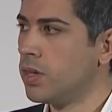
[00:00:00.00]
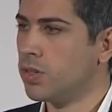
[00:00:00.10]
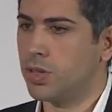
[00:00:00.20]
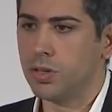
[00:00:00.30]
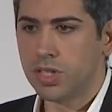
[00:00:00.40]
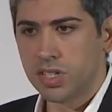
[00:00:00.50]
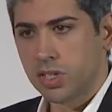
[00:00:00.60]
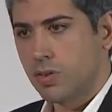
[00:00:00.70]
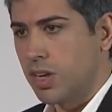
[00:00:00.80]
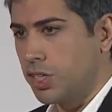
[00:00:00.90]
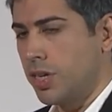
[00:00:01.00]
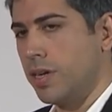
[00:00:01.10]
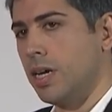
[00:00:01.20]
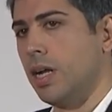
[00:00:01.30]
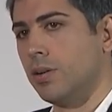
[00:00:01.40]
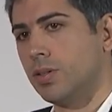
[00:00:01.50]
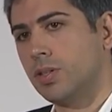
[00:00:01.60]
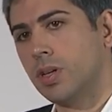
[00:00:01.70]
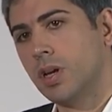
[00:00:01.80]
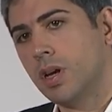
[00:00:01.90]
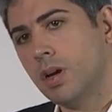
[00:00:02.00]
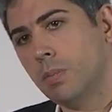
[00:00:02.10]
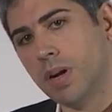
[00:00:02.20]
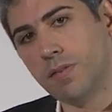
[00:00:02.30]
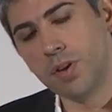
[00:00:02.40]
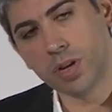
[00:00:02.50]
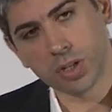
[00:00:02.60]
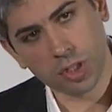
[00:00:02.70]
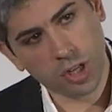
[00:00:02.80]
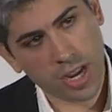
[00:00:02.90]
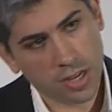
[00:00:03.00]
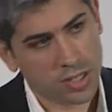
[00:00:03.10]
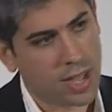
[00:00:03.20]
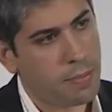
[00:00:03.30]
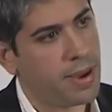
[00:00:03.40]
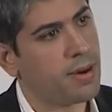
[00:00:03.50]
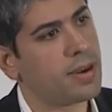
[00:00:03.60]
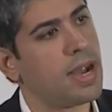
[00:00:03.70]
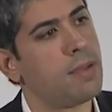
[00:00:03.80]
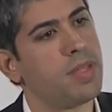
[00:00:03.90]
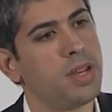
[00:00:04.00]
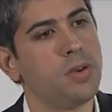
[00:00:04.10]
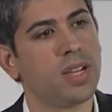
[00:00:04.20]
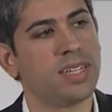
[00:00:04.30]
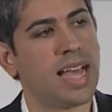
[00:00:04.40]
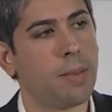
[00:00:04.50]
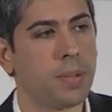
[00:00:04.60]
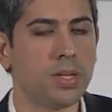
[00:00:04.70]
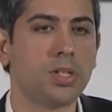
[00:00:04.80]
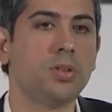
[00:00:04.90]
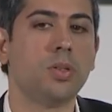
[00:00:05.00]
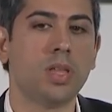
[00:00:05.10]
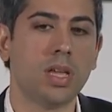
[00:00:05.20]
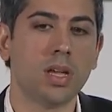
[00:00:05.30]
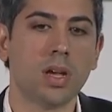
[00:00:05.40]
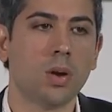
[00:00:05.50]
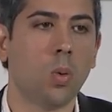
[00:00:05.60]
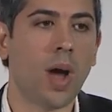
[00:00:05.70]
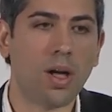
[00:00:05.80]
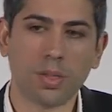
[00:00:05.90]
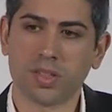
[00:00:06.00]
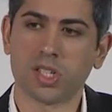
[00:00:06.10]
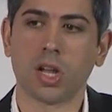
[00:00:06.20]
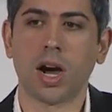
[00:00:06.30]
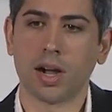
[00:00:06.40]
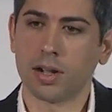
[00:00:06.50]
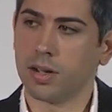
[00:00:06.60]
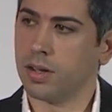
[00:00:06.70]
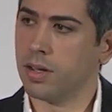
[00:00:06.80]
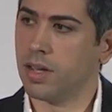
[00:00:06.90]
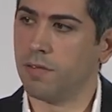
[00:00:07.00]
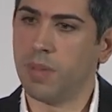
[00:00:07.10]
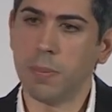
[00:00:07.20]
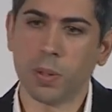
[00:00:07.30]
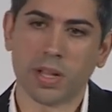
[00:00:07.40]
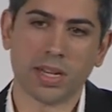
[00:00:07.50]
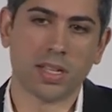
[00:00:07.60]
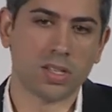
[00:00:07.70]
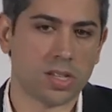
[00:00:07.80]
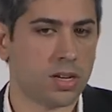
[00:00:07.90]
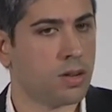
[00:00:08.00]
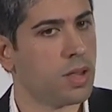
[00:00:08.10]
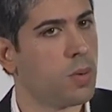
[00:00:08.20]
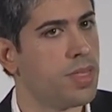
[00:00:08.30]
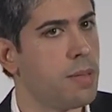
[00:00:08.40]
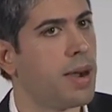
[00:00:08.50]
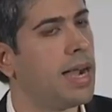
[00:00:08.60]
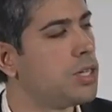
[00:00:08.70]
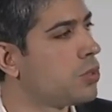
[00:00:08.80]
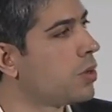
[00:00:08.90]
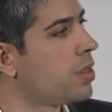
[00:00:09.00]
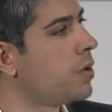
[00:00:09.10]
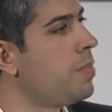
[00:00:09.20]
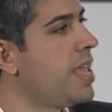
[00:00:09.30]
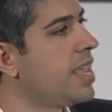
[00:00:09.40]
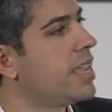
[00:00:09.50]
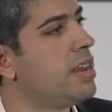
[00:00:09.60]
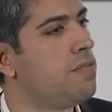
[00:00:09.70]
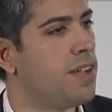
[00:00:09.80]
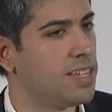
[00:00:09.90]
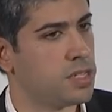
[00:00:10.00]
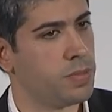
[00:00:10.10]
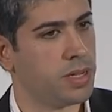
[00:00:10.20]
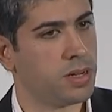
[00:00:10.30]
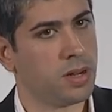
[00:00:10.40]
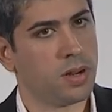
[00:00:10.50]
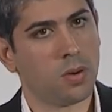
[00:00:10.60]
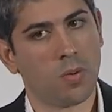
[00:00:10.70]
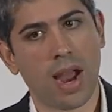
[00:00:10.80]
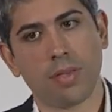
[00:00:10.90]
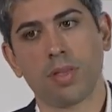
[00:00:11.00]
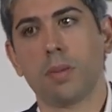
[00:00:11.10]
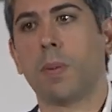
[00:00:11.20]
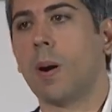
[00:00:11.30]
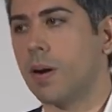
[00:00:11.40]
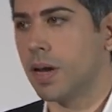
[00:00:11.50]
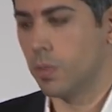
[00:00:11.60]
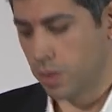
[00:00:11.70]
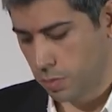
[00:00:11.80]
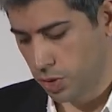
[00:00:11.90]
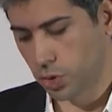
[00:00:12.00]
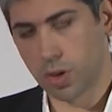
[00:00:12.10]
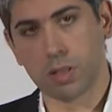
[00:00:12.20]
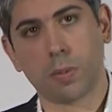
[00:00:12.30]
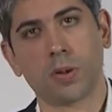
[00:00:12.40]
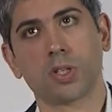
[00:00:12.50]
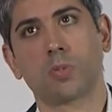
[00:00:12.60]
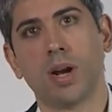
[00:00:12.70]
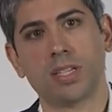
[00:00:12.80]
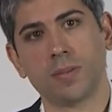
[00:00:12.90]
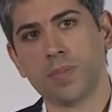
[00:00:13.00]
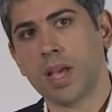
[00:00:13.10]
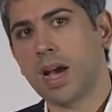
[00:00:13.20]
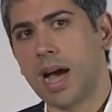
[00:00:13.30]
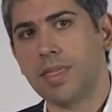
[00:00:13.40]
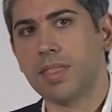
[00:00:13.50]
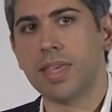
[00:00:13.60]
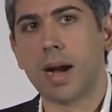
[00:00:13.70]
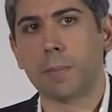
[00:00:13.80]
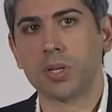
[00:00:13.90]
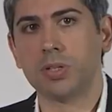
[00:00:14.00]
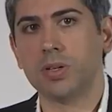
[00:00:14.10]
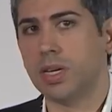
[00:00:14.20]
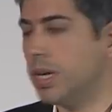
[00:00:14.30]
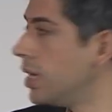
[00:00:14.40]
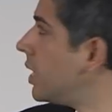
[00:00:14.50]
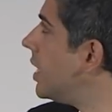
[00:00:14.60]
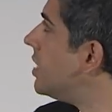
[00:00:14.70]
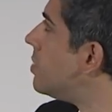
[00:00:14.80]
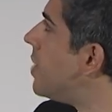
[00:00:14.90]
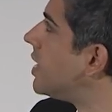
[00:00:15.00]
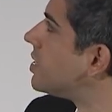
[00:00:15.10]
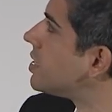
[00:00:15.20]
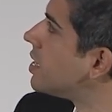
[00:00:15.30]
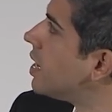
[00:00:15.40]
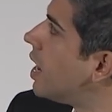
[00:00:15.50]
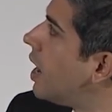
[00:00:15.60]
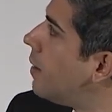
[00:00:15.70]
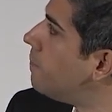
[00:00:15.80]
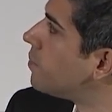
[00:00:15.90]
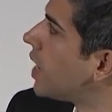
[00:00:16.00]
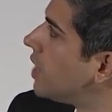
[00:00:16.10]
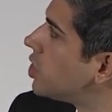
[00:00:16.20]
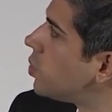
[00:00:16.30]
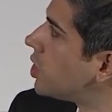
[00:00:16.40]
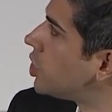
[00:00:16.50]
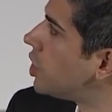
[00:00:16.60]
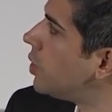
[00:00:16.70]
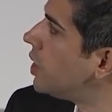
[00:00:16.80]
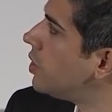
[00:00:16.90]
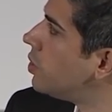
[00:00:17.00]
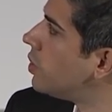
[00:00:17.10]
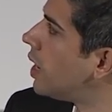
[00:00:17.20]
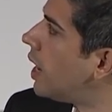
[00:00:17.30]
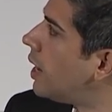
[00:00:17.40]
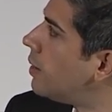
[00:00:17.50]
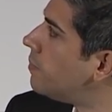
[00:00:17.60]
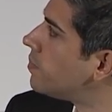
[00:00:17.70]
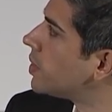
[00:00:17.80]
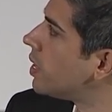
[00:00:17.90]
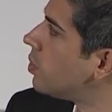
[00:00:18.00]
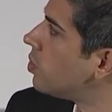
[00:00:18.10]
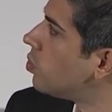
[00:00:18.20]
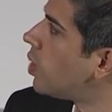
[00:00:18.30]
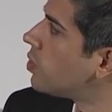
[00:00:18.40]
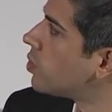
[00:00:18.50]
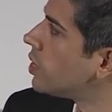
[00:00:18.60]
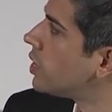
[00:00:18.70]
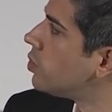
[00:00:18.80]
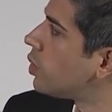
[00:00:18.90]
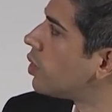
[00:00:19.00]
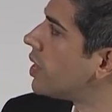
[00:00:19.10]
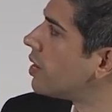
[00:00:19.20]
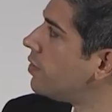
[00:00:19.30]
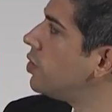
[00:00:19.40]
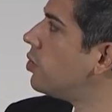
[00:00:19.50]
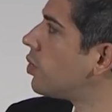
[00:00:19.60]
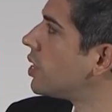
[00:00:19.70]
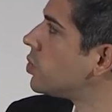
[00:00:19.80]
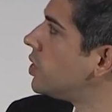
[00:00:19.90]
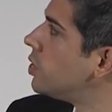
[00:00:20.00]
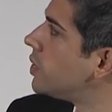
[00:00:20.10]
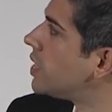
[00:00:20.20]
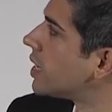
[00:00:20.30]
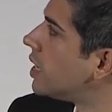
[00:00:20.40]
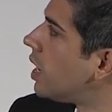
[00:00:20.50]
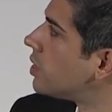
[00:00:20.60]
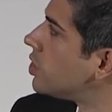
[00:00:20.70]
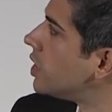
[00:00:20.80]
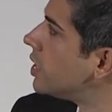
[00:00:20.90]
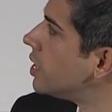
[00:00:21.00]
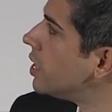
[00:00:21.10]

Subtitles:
So they're using discretionary dollars. But if you can change that paradigm, then you can tap into the wealth stock. If people can consider that when they buy jewelry, they're making an investment rather than parting with the majority of the purchase price, I think the opportunity is immense. I just want to show you one really cool thing, a few cool things we do with technology.